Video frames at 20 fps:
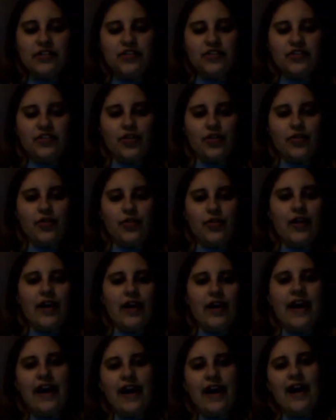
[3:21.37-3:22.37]

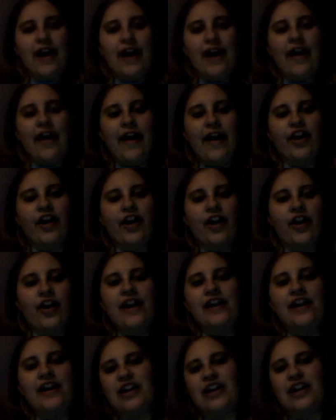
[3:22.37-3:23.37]
So
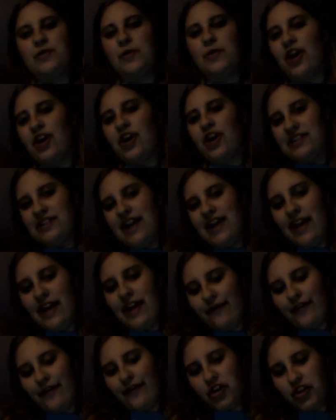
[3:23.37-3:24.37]
Erica and Joshua are
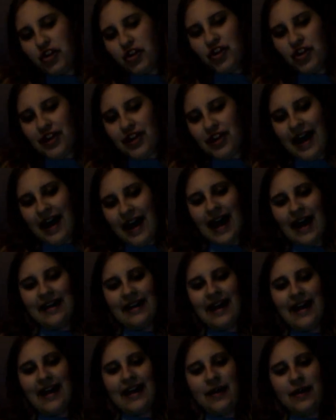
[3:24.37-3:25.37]
safe. Good.
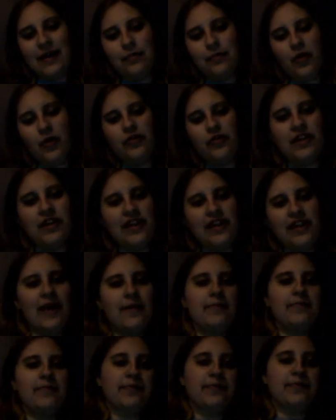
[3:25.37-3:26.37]
I like both of
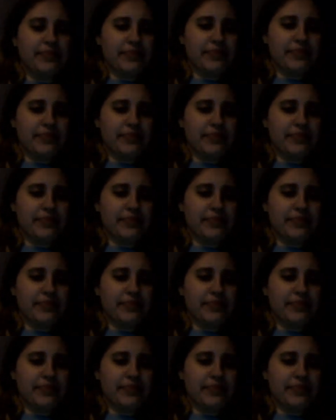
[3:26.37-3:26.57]
them.